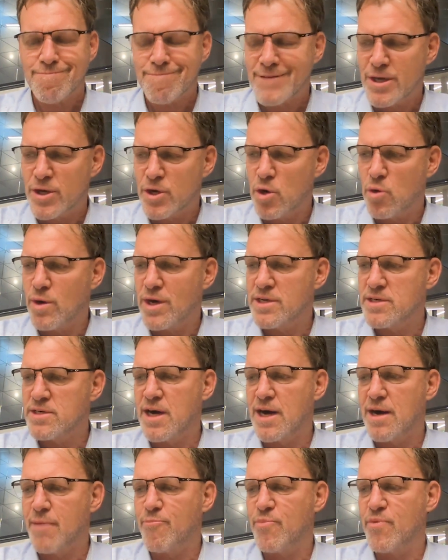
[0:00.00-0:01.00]
you know
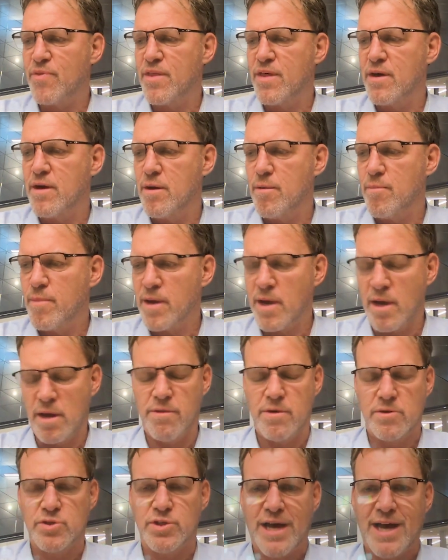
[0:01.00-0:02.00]
adopt them
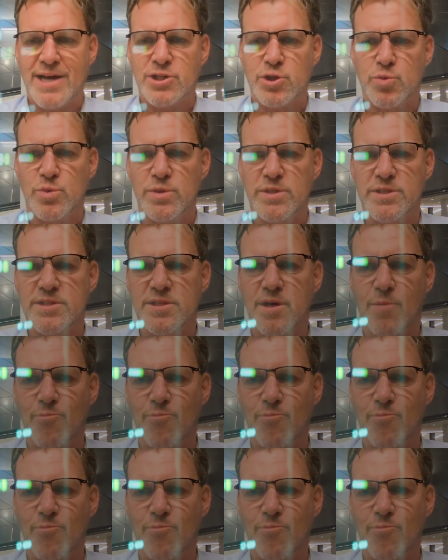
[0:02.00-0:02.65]
and there's actually